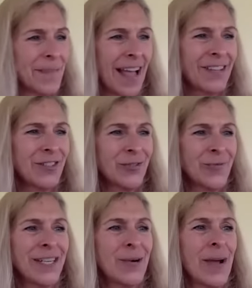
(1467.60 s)
I'll just
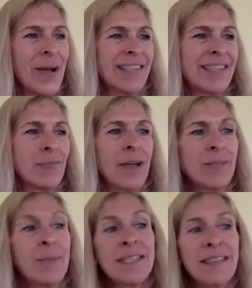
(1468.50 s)
read quick. The
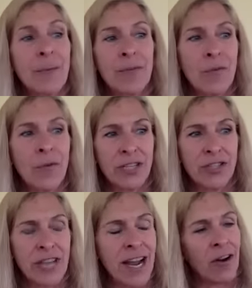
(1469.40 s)
recipes that we've already
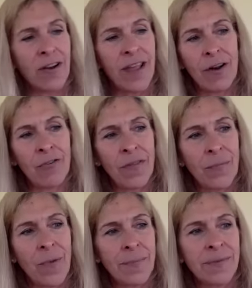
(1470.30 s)
shared that are on the
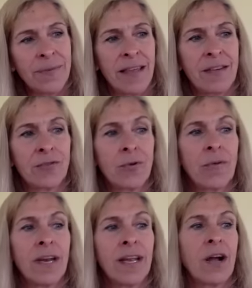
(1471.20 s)
website, there's
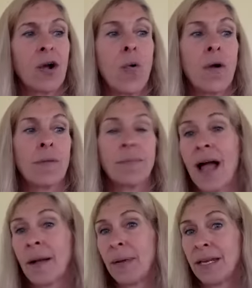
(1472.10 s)
already a corn,
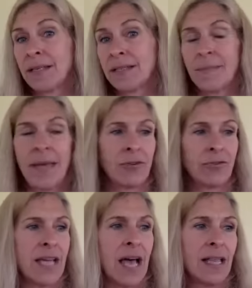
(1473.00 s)
black bean, and tomato
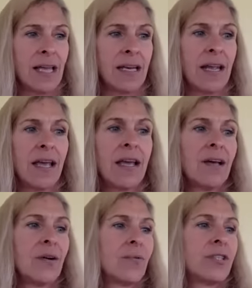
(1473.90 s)
salad.
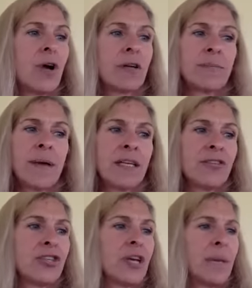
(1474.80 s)
We talked about a
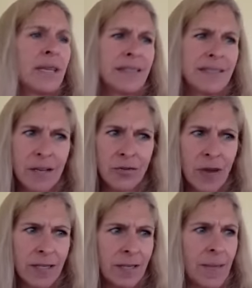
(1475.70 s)
chickpea and
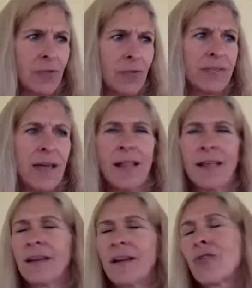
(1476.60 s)
sun-dried tomato
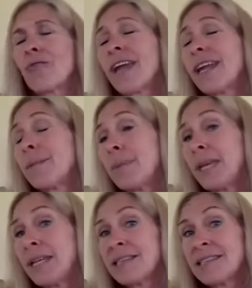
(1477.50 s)
salad, a grain and
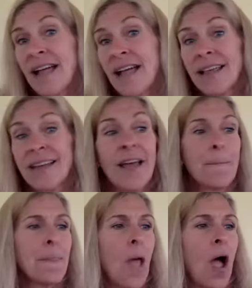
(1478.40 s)
bean salad.
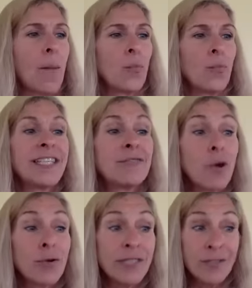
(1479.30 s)
We did
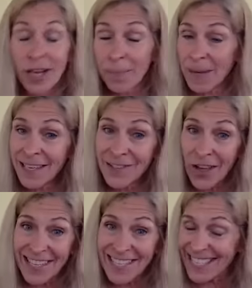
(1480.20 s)
roasted chickpeas
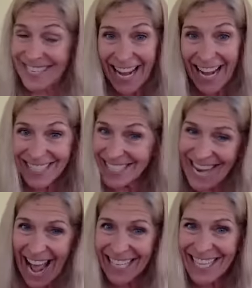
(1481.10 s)
on the snack
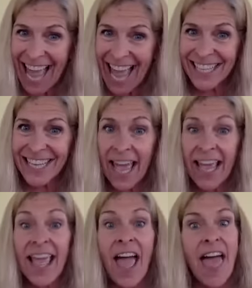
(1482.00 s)
attack day.